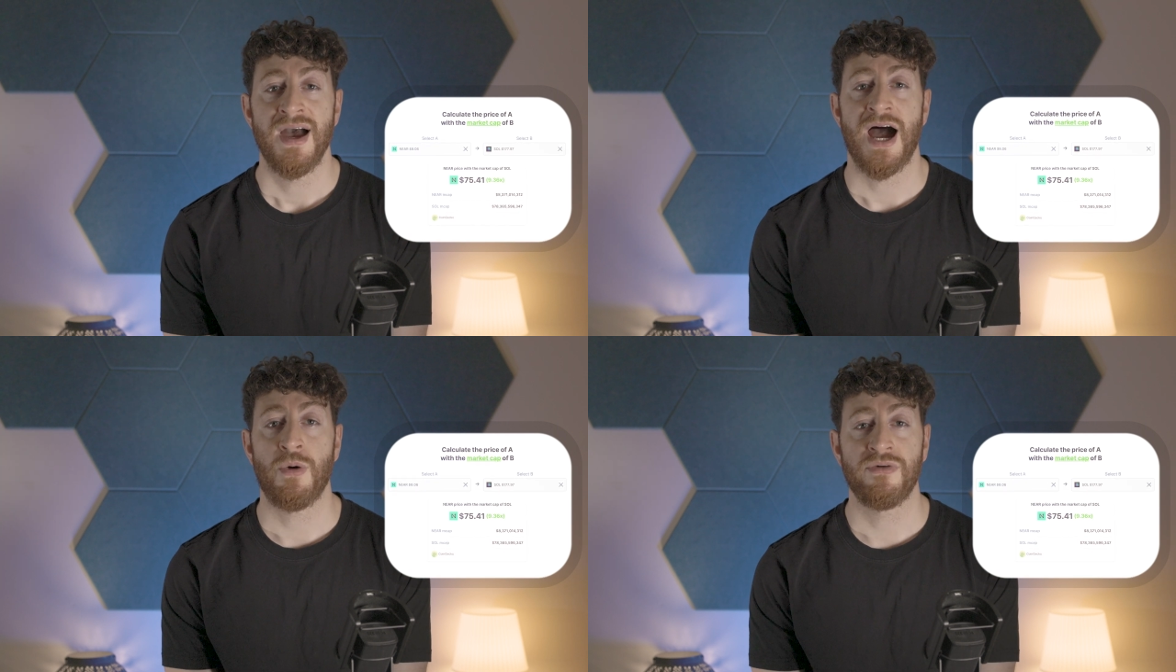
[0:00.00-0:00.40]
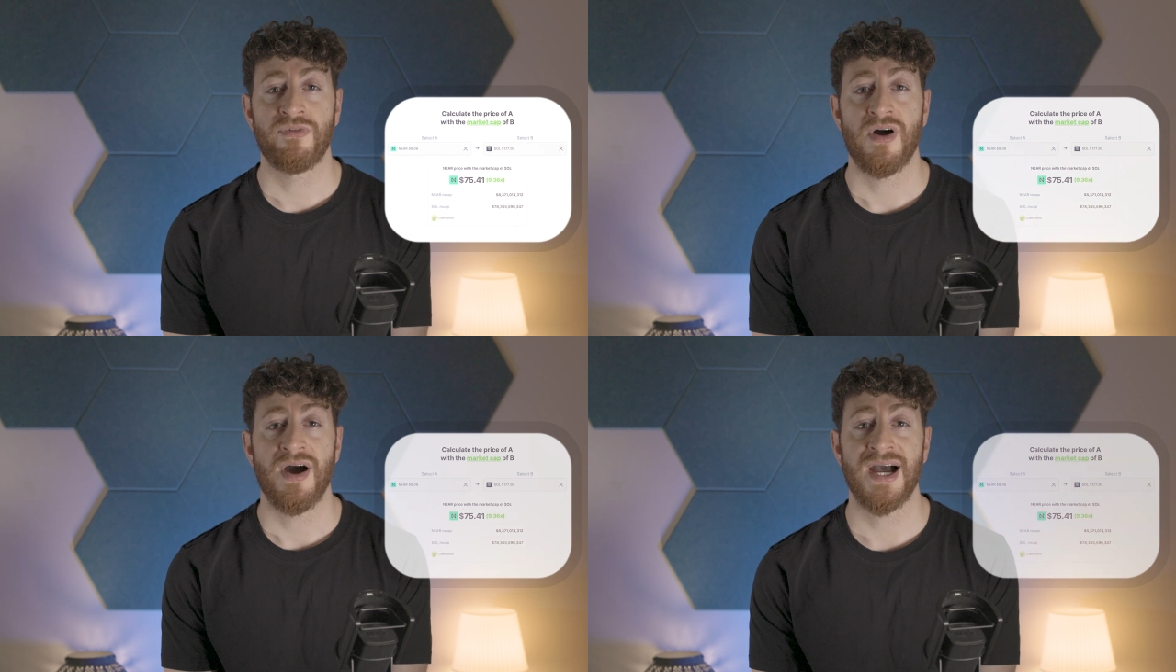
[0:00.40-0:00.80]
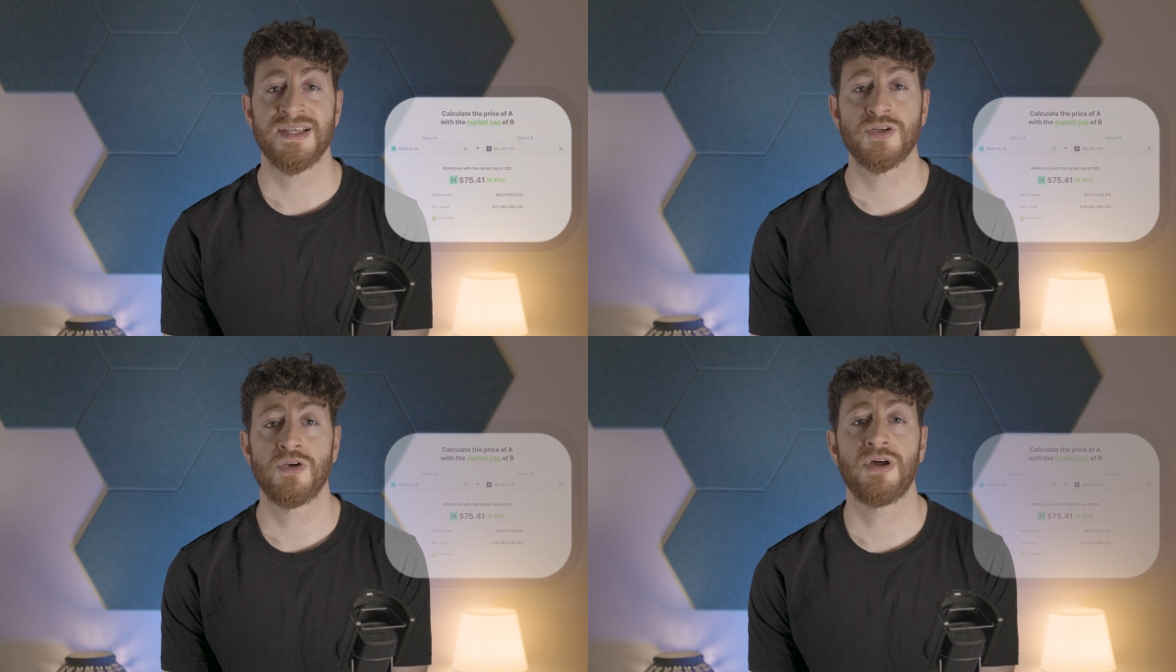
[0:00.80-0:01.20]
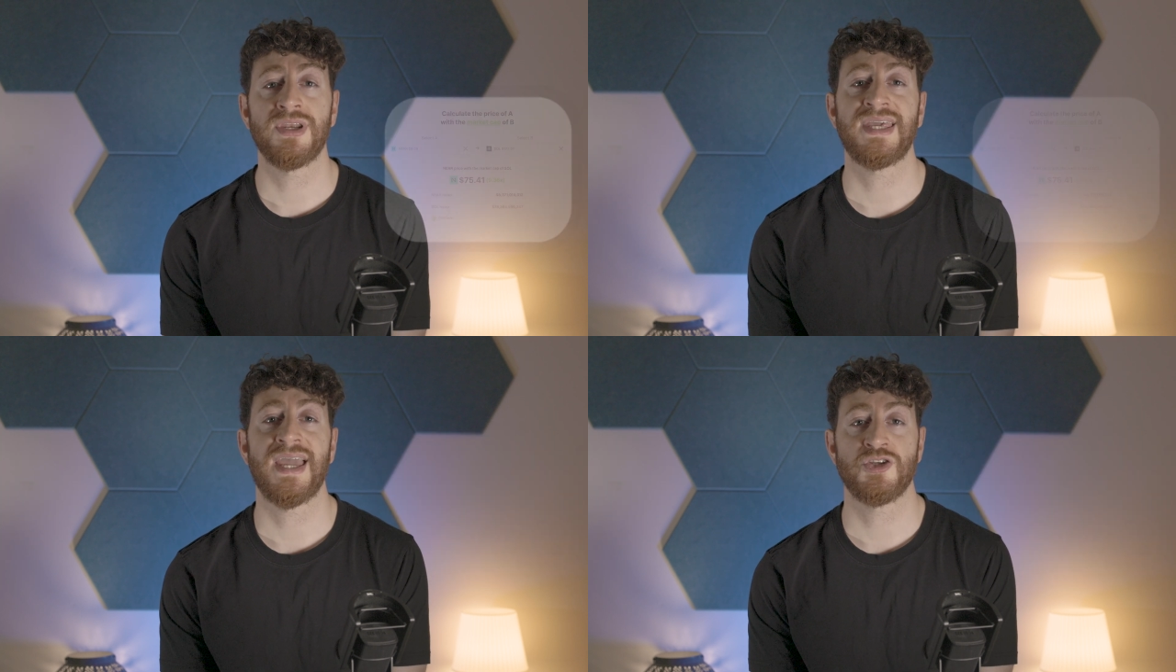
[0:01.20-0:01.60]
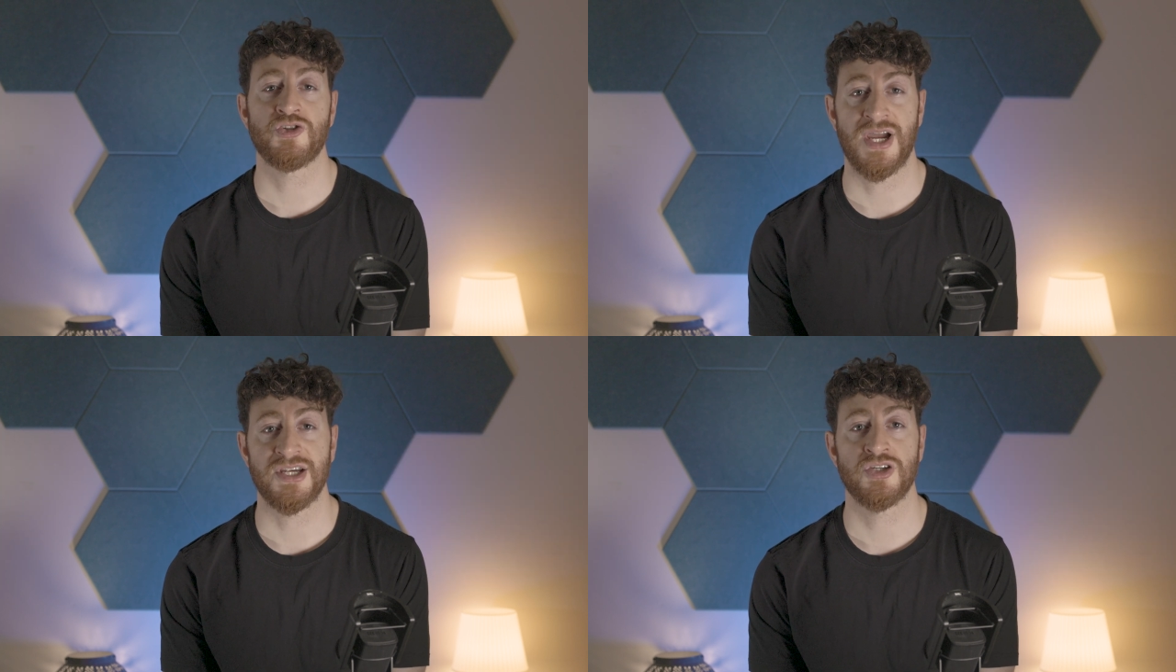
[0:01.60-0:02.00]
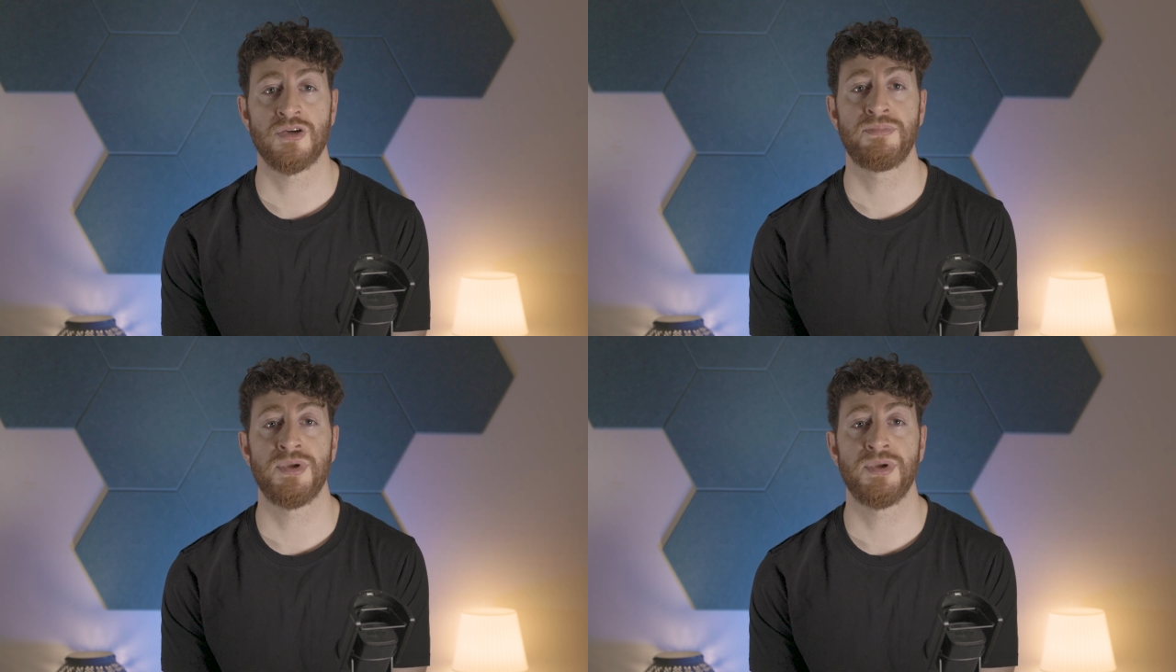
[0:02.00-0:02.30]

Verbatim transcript: However, as Solana gained traction